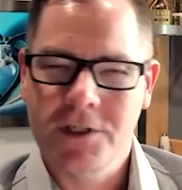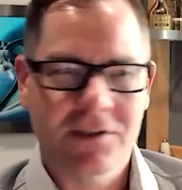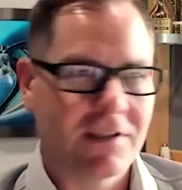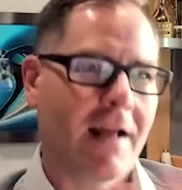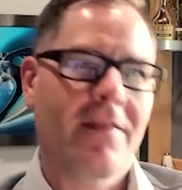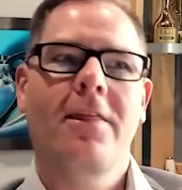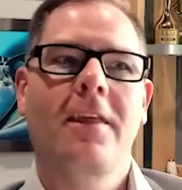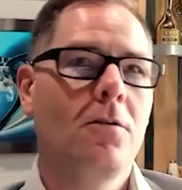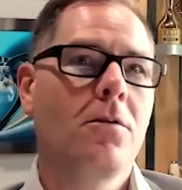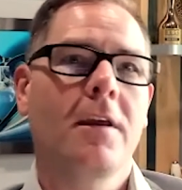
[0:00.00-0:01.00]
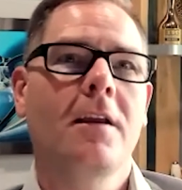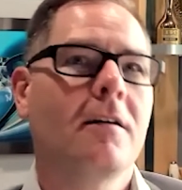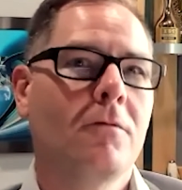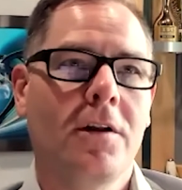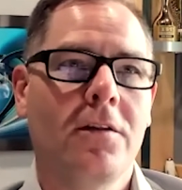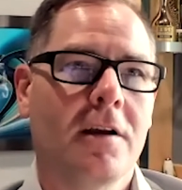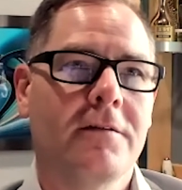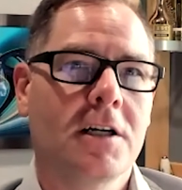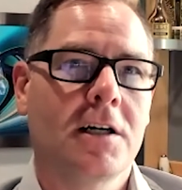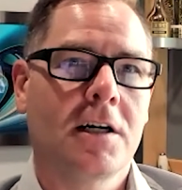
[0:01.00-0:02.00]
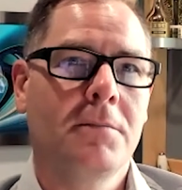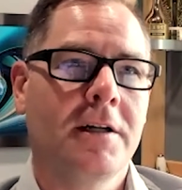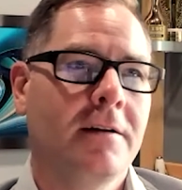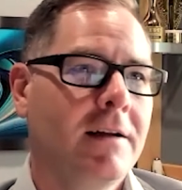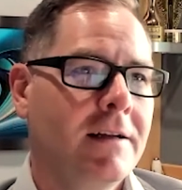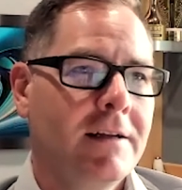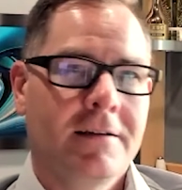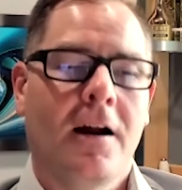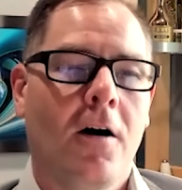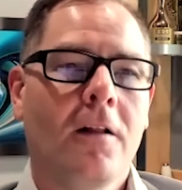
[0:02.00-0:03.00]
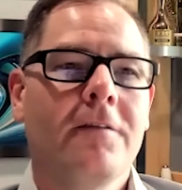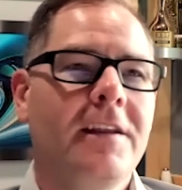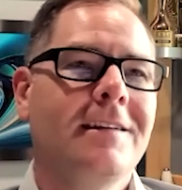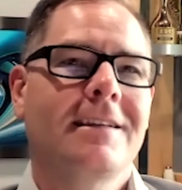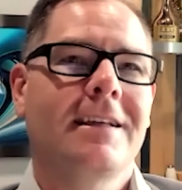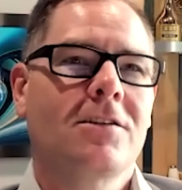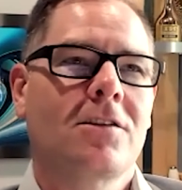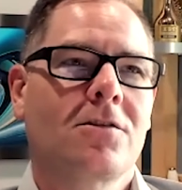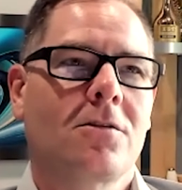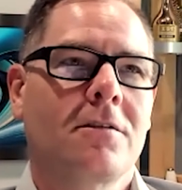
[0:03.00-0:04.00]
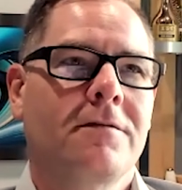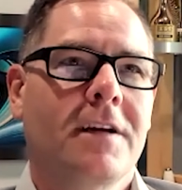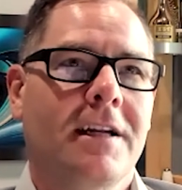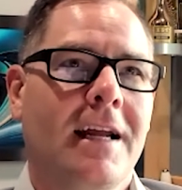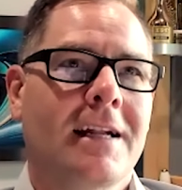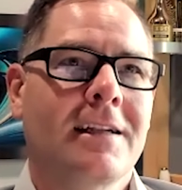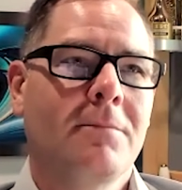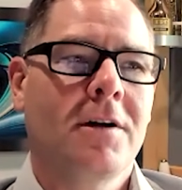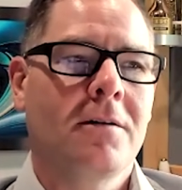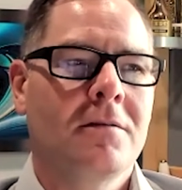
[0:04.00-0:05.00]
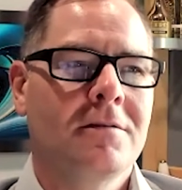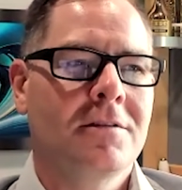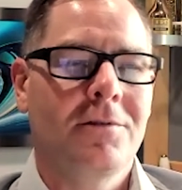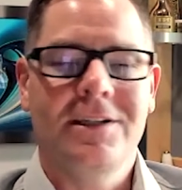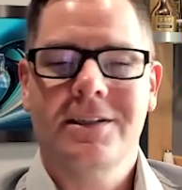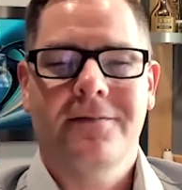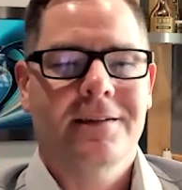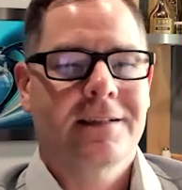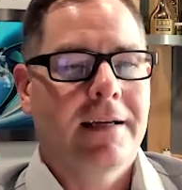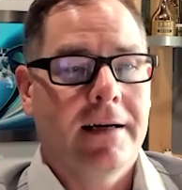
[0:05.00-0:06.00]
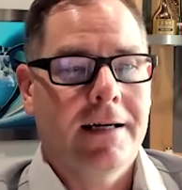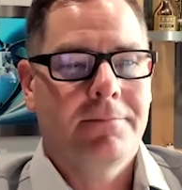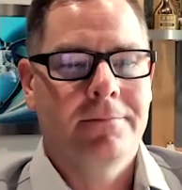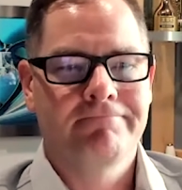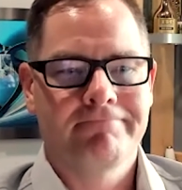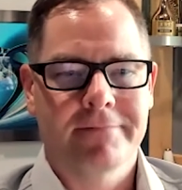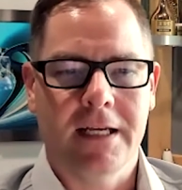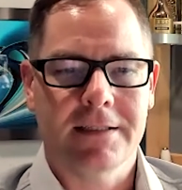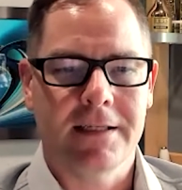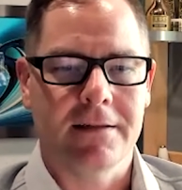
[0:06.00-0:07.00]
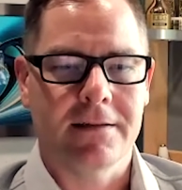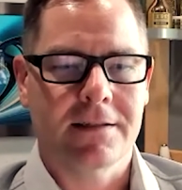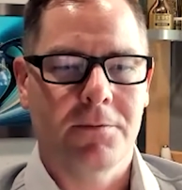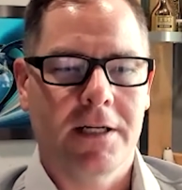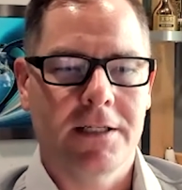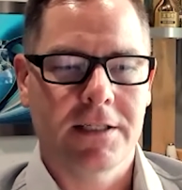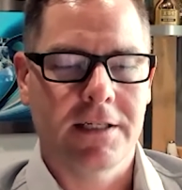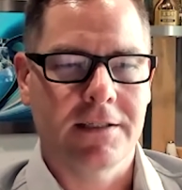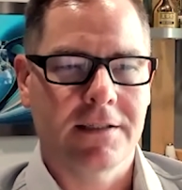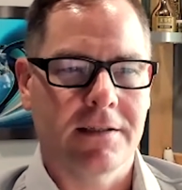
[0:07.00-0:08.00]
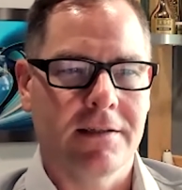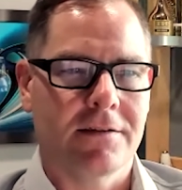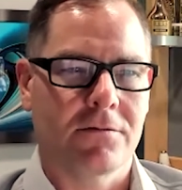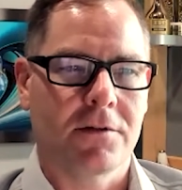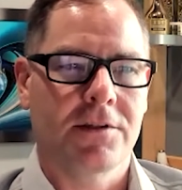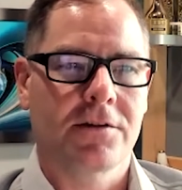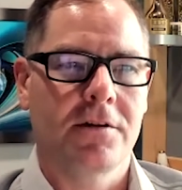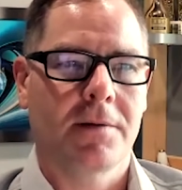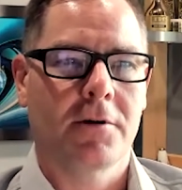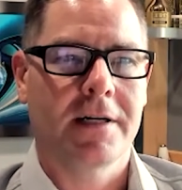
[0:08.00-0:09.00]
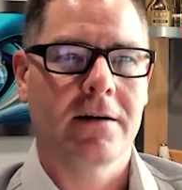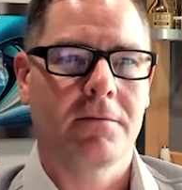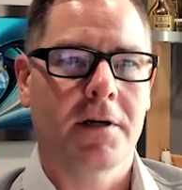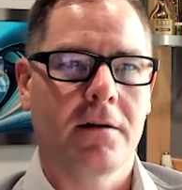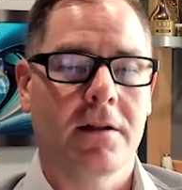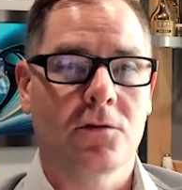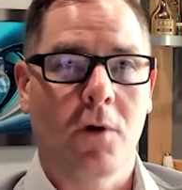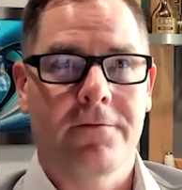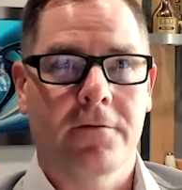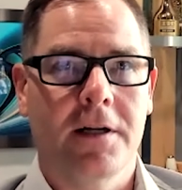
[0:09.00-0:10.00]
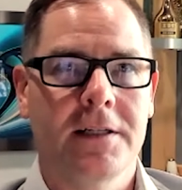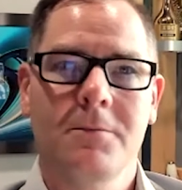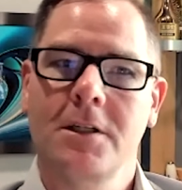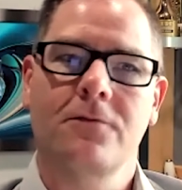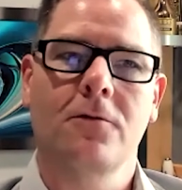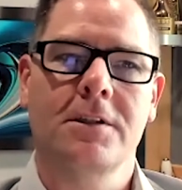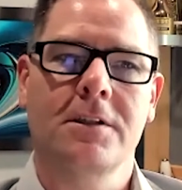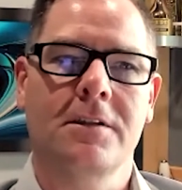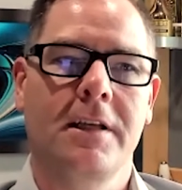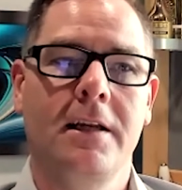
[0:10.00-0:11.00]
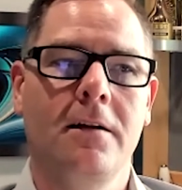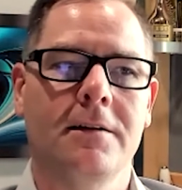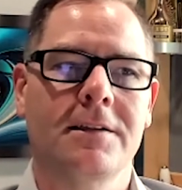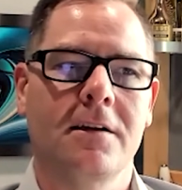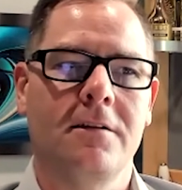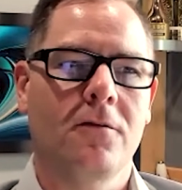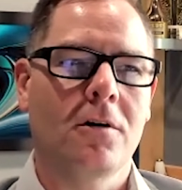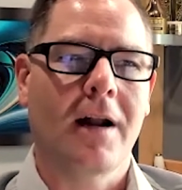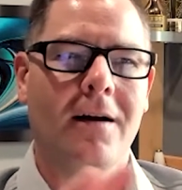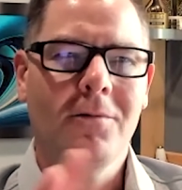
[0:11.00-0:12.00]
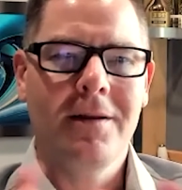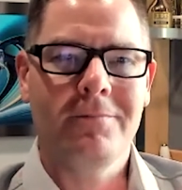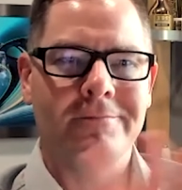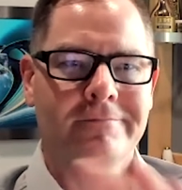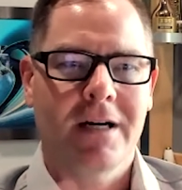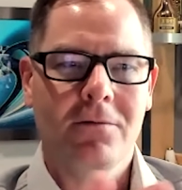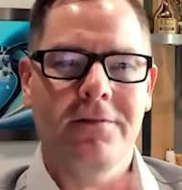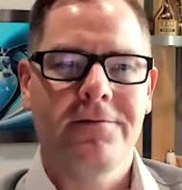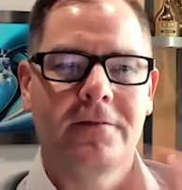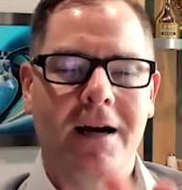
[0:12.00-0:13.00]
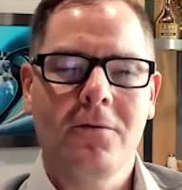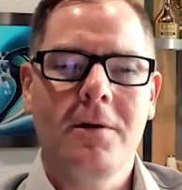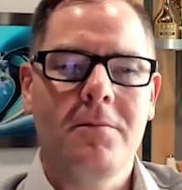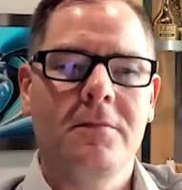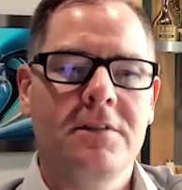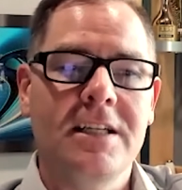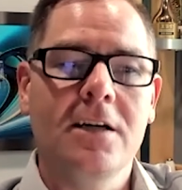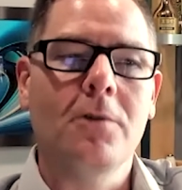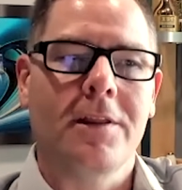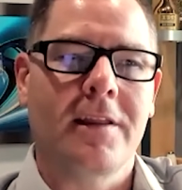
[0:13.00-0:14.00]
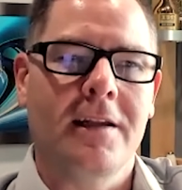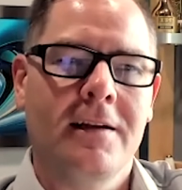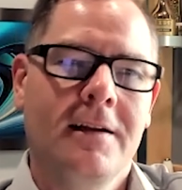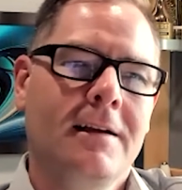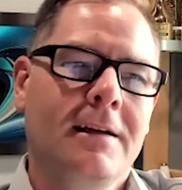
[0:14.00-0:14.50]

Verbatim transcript: which is not the thing you think of when you think of a car, but all of these things are sort of connected. But do we just have to say, up, oh, ah, that's it. The supply chain is is really screwed up right now, everybody. Let's wait for 18 months for it to heal itself. Or how do we how do we how do we deal with it